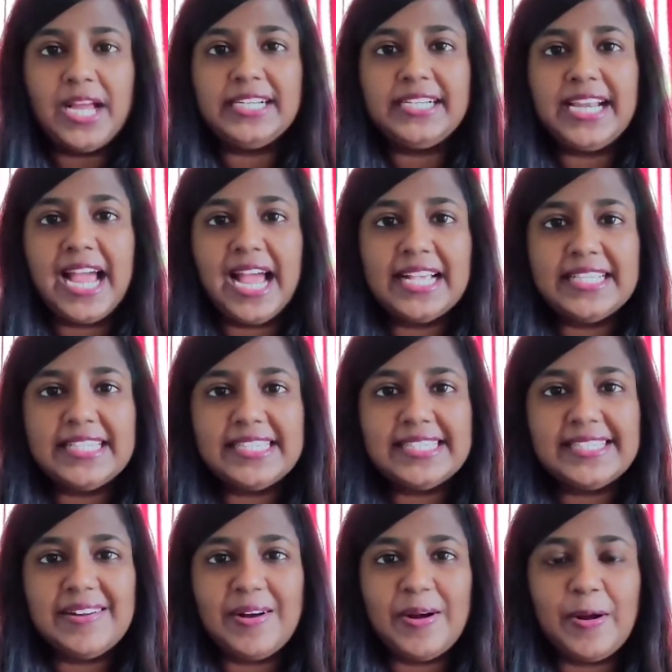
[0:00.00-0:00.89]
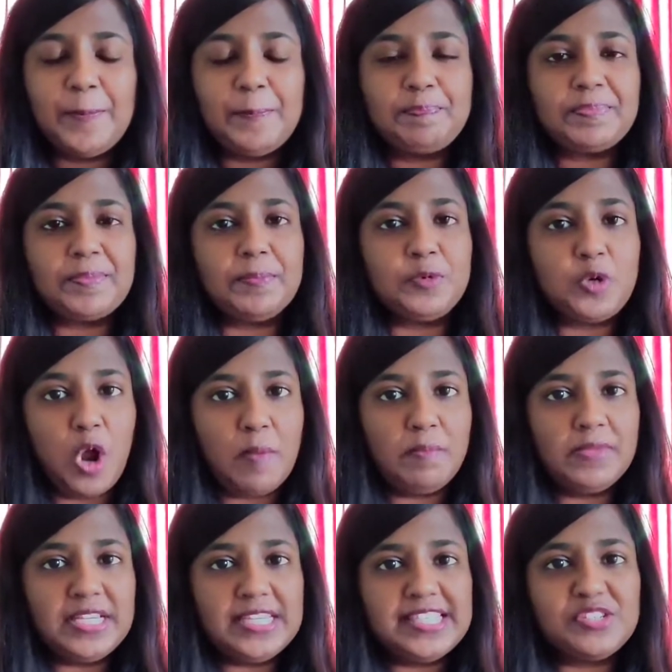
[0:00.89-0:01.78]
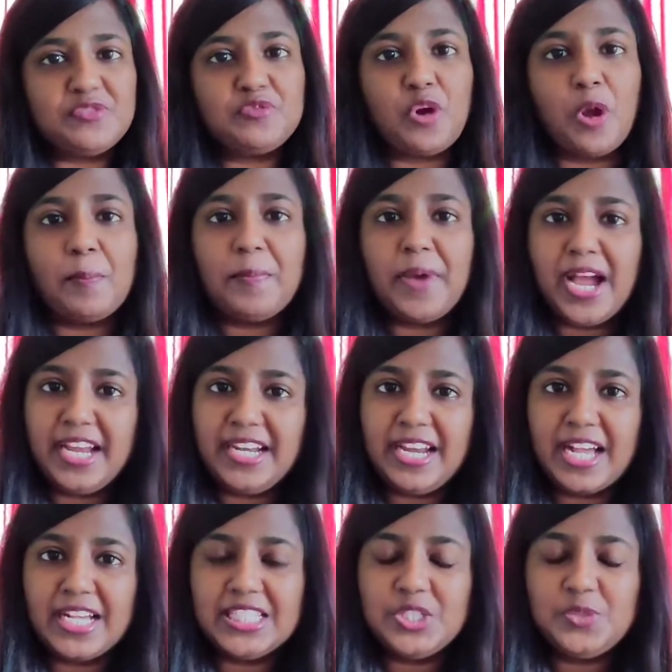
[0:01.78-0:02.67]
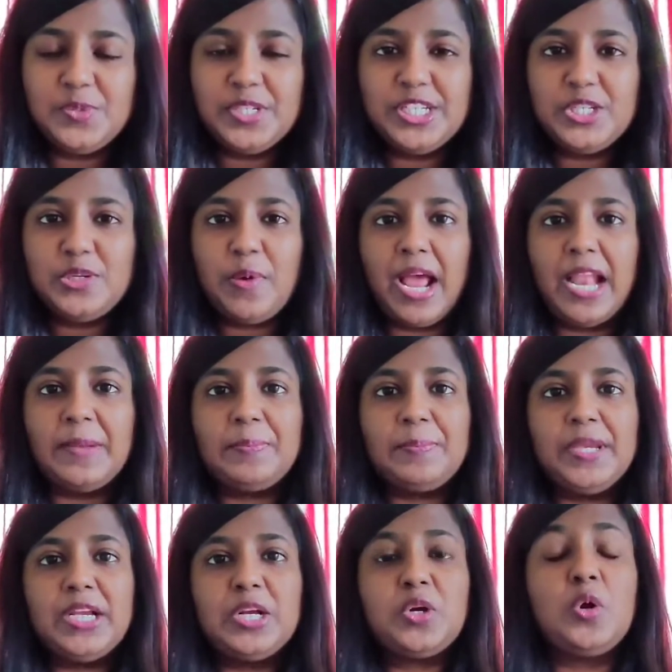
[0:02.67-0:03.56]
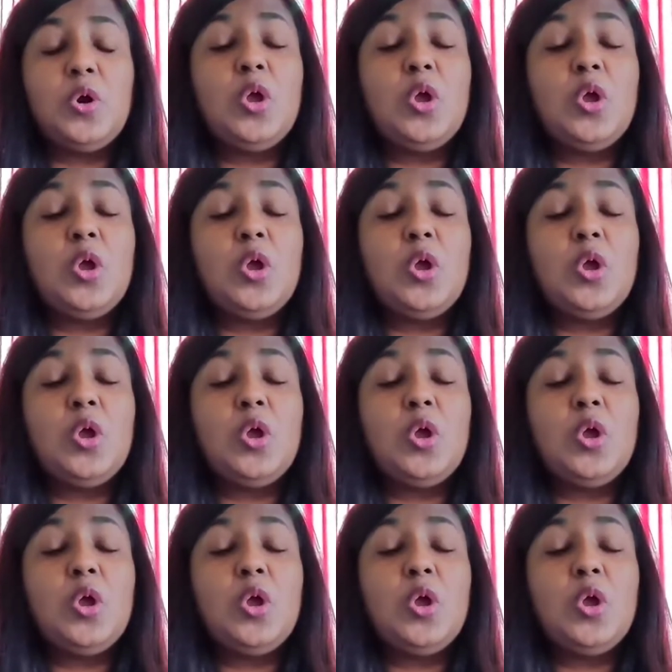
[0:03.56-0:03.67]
And as promised from my last video, I'll pick